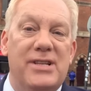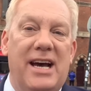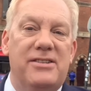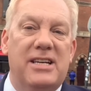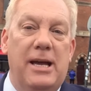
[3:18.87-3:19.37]

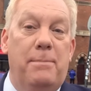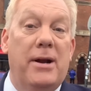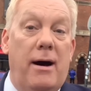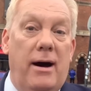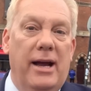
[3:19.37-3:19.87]
there to keep
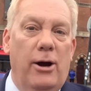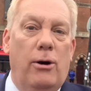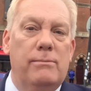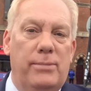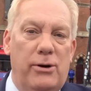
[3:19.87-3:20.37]
an eye
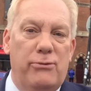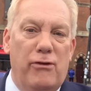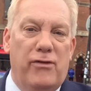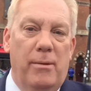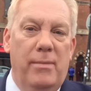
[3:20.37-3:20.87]
on both
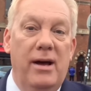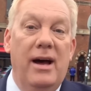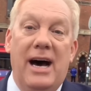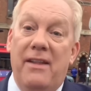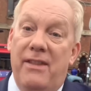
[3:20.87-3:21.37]
of them.
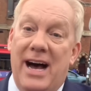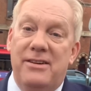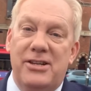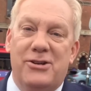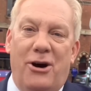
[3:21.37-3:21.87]
And
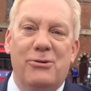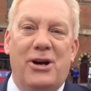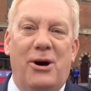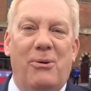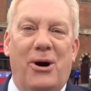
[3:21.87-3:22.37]
that did not
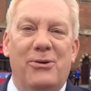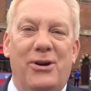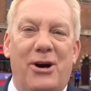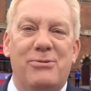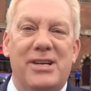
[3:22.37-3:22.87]
go
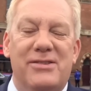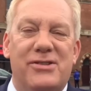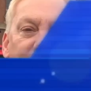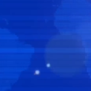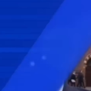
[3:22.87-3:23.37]

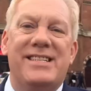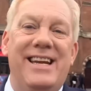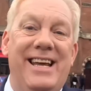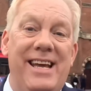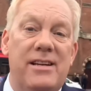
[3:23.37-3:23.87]
unnoticed.
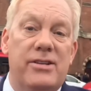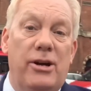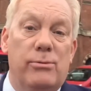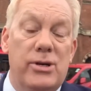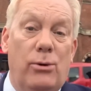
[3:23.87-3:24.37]
Interesting here to
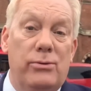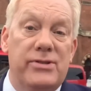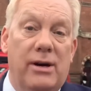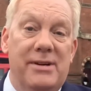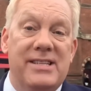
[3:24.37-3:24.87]
note
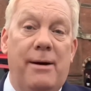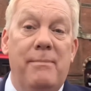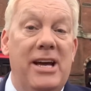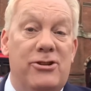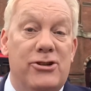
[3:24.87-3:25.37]
also is that
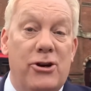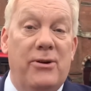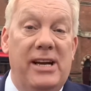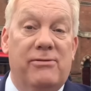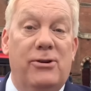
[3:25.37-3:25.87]
Major
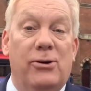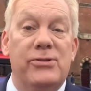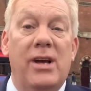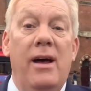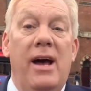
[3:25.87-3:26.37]
Johnny, of
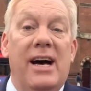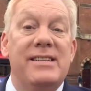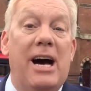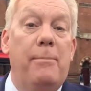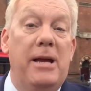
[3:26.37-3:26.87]
course, has
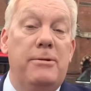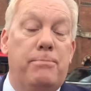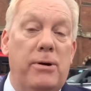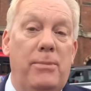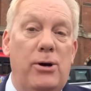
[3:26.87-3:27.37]
now been
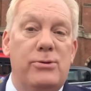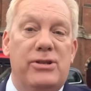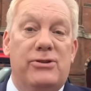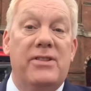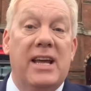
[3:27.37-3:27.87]

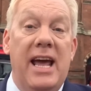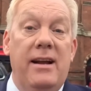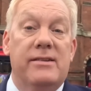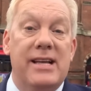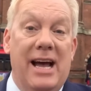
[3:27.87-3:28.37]
promoted to the
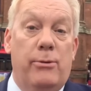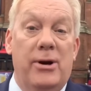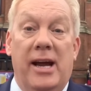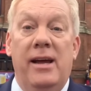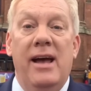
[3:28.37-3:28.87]
King's
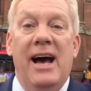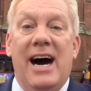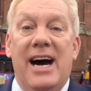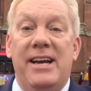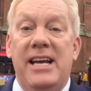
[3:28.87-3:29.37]
equerry.
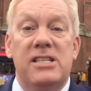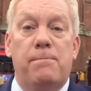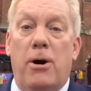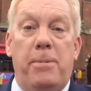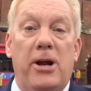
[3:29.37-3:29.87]
And he's
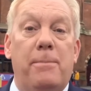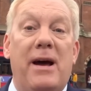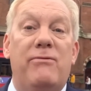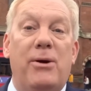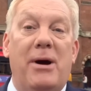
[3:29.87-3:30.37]
popping up
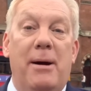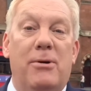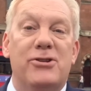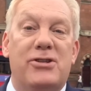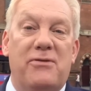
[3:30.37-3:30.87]
everywhere,
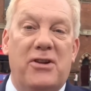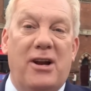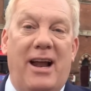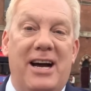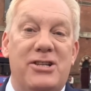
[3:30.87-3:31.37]
much to the
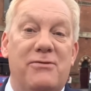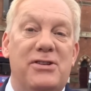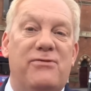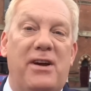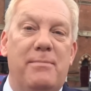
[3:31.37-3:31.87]
delight of
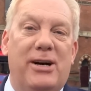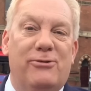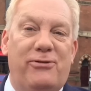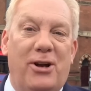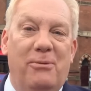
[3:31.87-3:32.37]
his
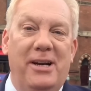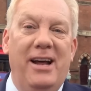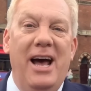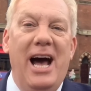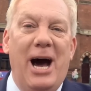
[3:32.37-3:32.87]
female following
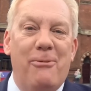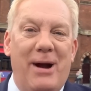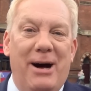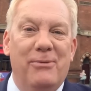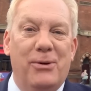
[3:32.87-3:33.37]

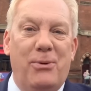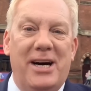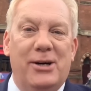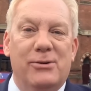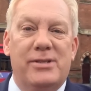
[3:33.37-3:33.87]
around the
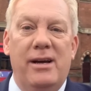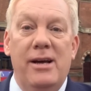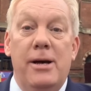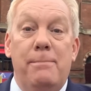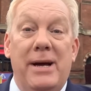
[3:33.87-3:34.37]
world.
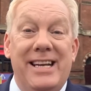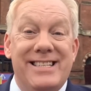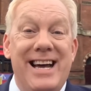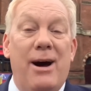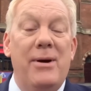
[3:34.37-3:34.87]
But
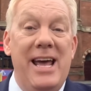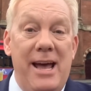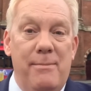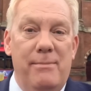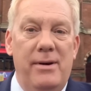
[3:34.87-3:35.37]
it's now
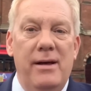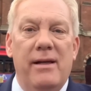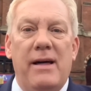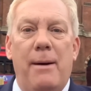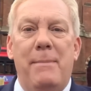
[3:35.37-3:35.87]
him
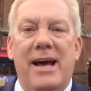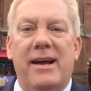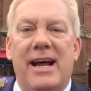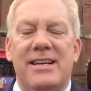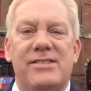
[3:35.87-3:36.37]
that
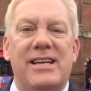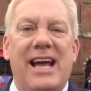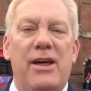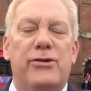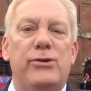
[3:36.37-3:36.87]
Meghan has to
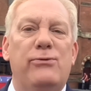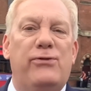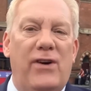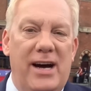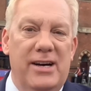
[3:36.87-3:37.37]
get through
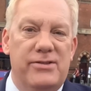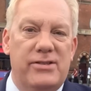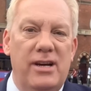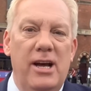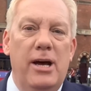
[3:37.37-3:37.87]

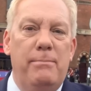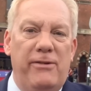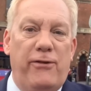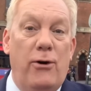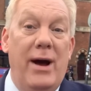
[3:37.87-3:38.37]
first
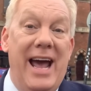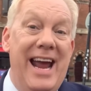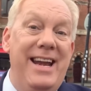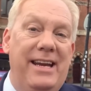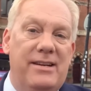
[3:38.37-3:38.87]
before
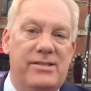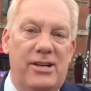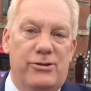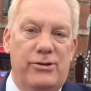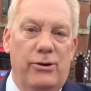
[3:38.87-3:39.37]
any
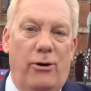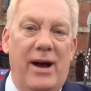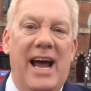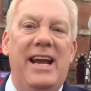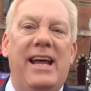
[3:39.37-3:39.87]
decision
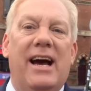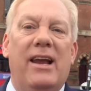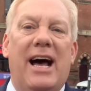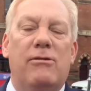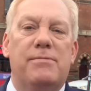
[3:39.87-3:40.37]
or any
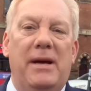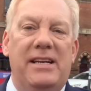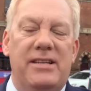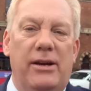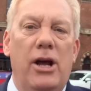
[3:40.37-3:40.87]
allowed
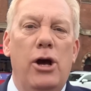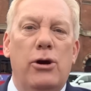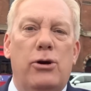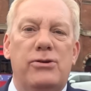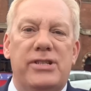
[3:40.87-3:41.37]
meeting
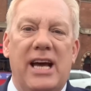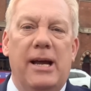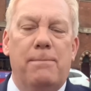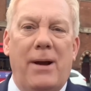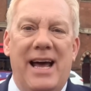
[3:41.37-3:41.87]
could
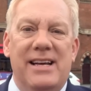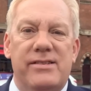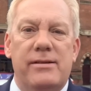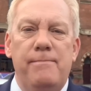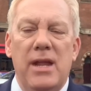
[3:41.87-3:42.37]
take
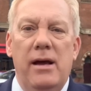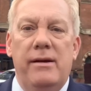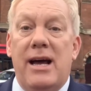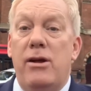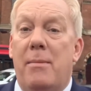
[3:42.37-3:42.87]
place.
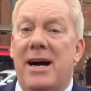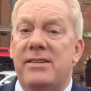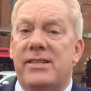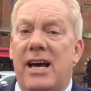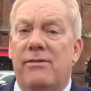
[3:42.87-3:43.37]
Now, you
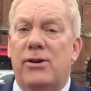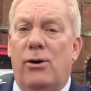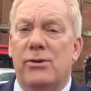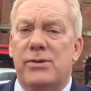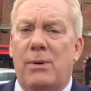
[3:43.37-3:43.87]
might say, of
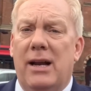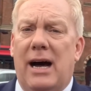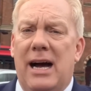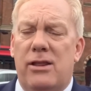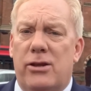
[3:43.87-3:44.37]
course, well,
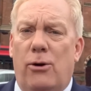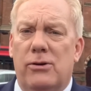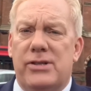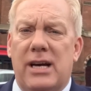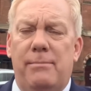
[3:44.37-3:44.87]
I
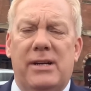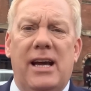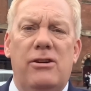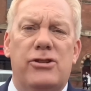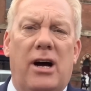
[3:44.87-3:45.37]
thought
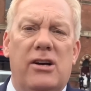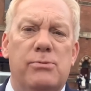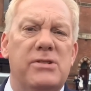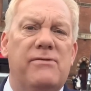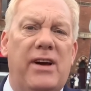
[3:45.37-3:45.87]
King
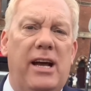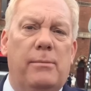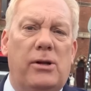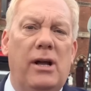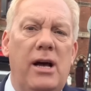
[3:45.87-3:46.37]
Charles was
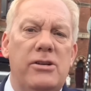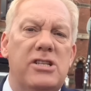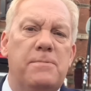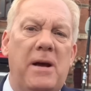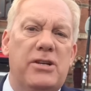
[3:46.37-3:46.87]
available
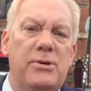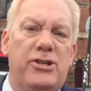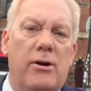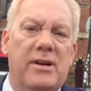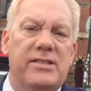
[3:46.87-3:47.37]
to speak to
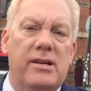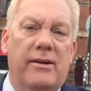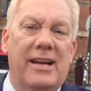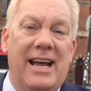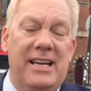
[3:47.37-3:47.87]
his youngest
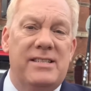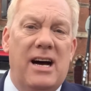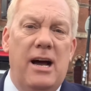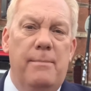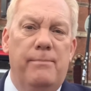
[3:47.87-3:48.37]
son at any
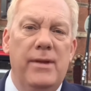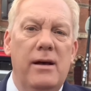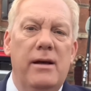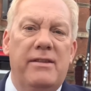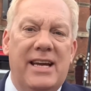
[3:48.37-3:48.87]
time.
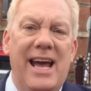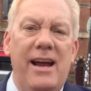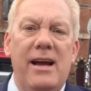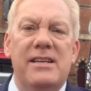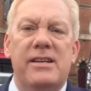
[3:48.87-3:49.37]
The
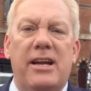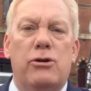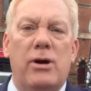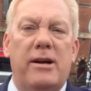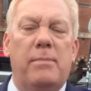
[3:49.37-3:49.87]
King is an
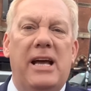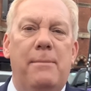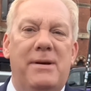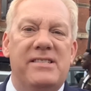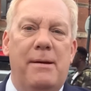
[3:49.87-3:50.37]
incredibly
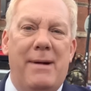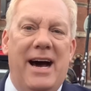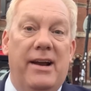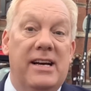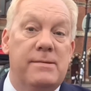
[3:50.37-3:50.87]
busy
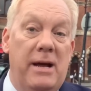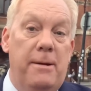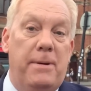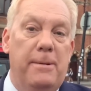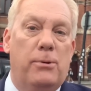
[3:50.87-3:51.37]
man, as
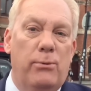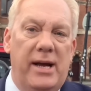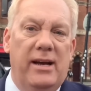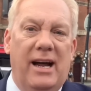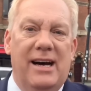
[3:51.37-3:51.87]
many people
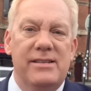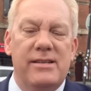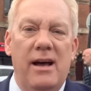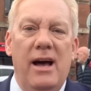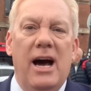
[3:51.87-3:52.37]
realise,
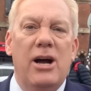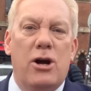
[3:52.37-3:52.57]
and